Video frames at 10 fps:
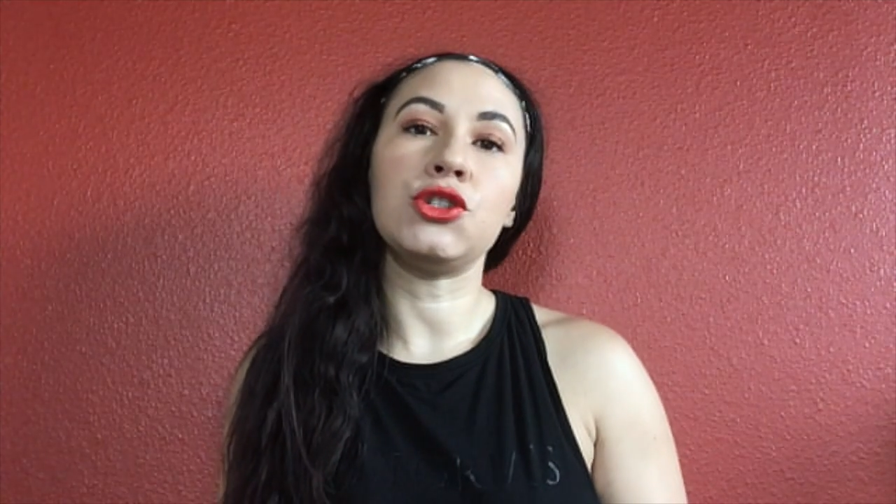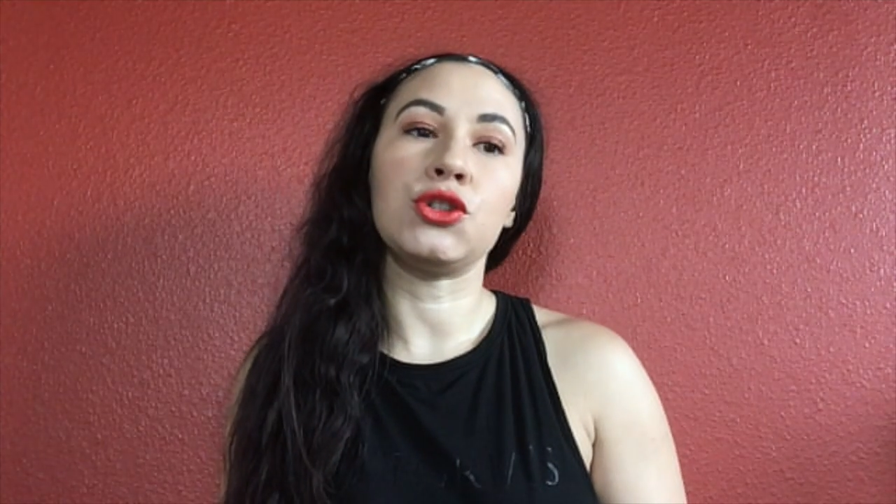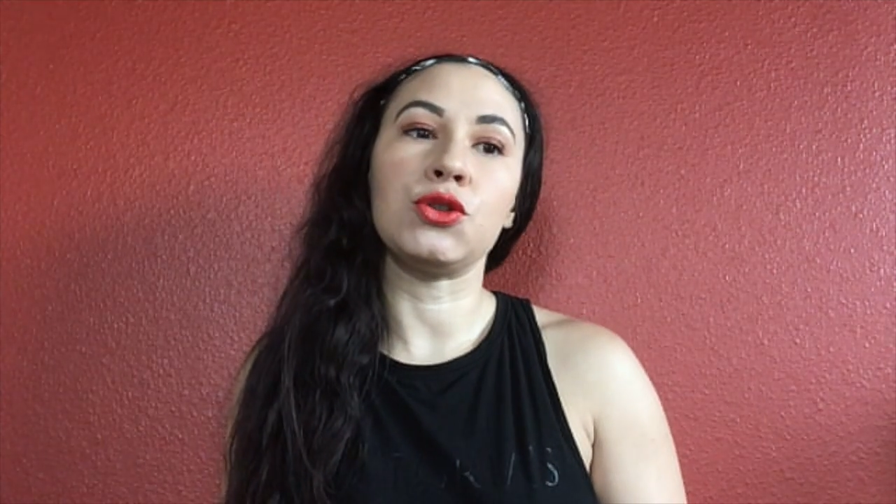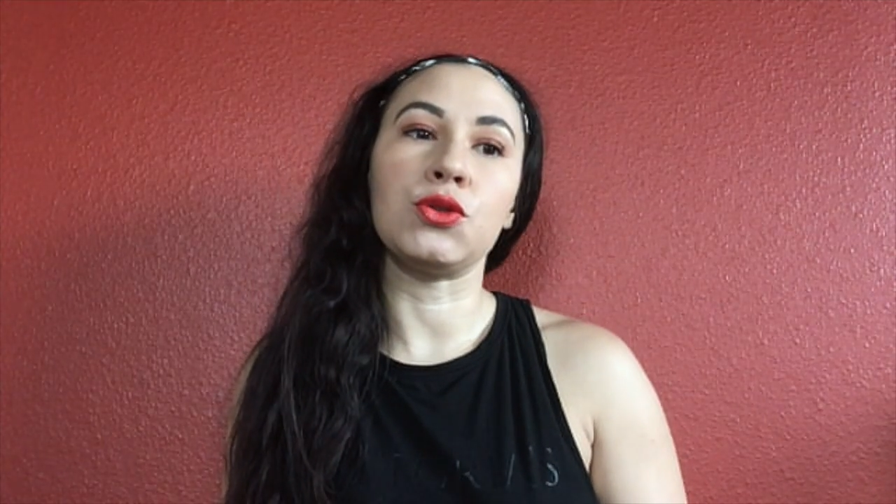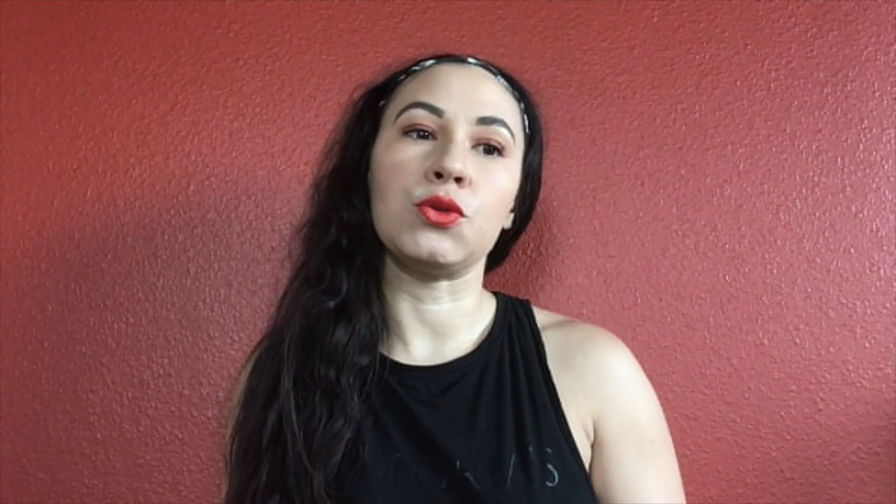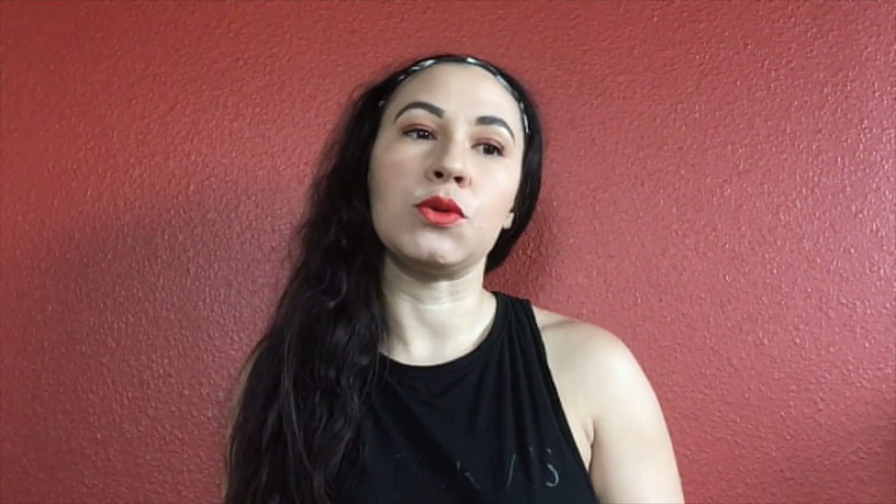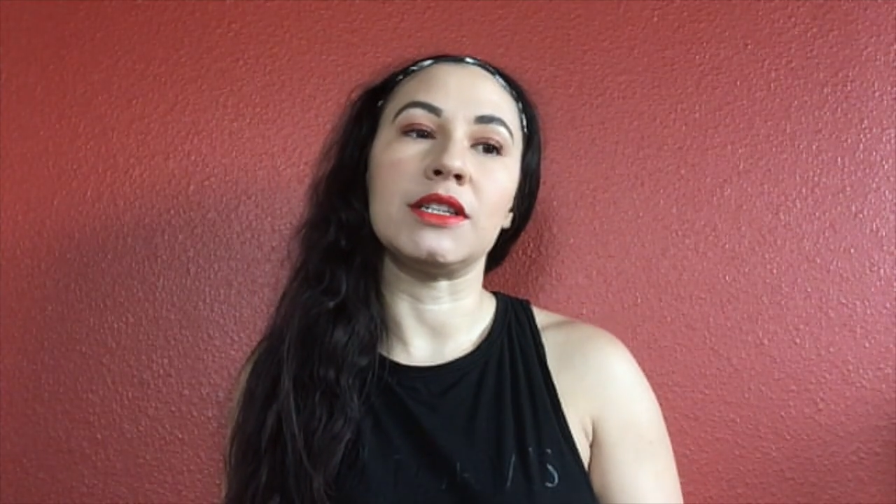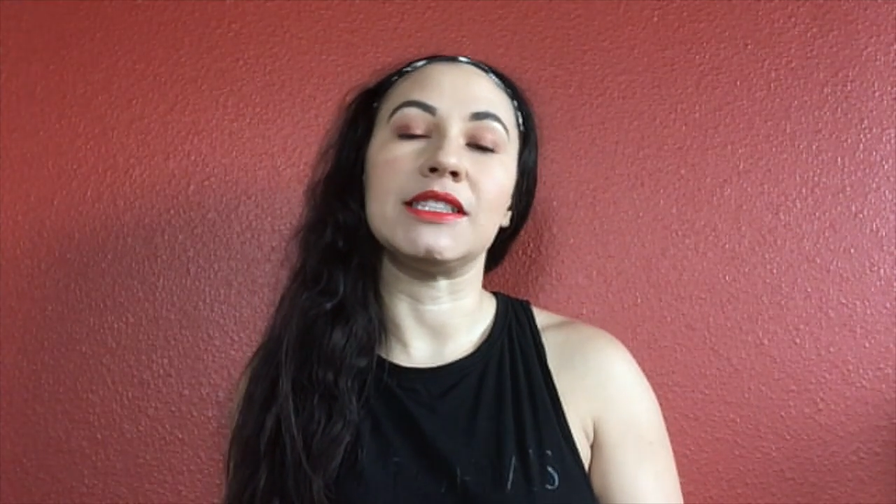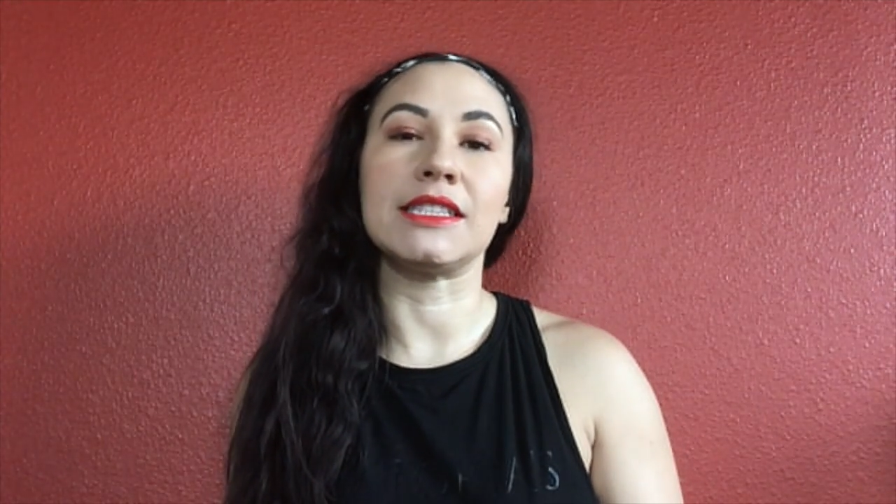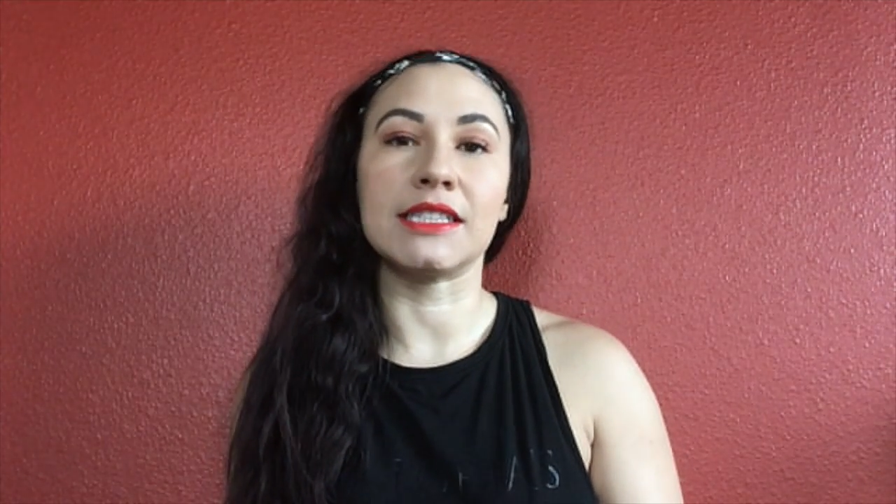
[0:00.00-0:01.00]
to
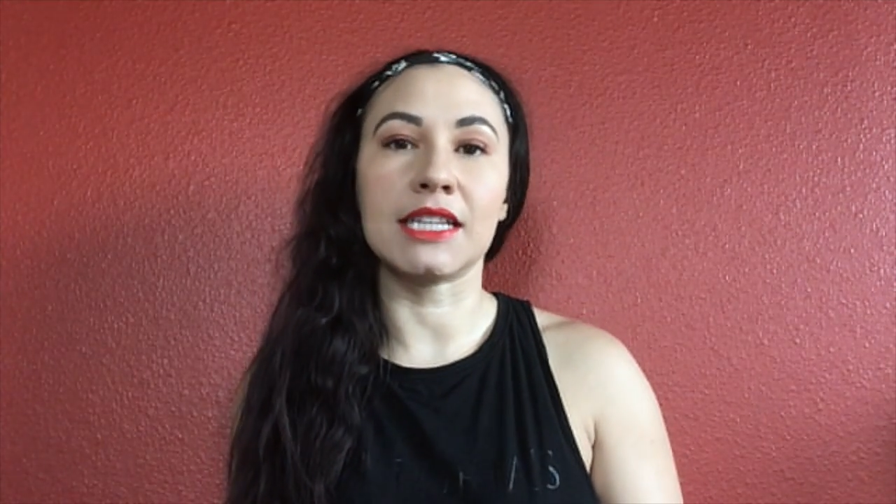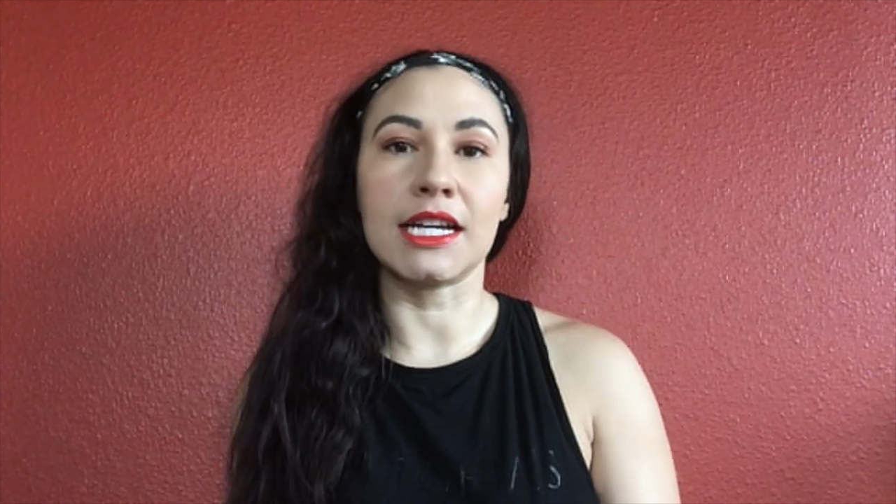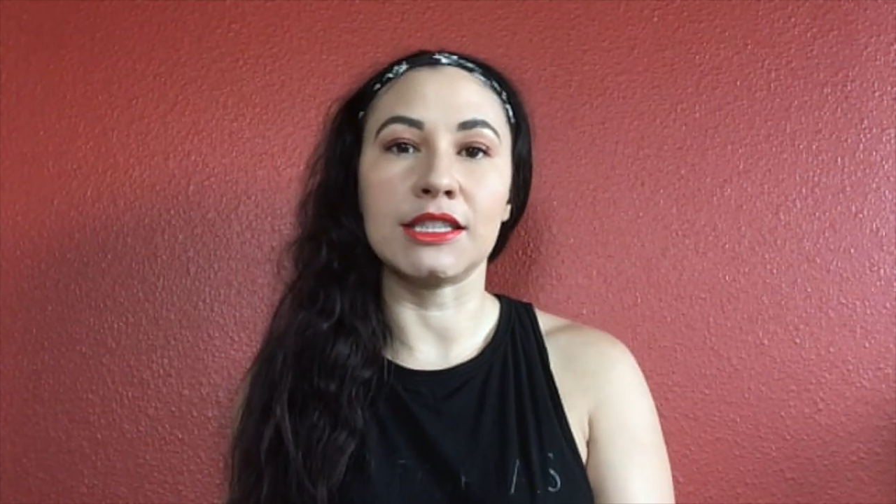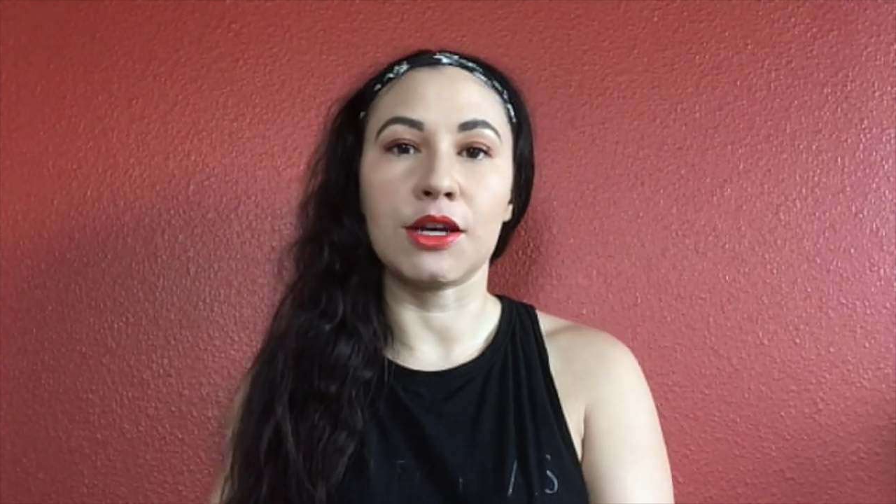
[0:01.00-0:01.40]
discuss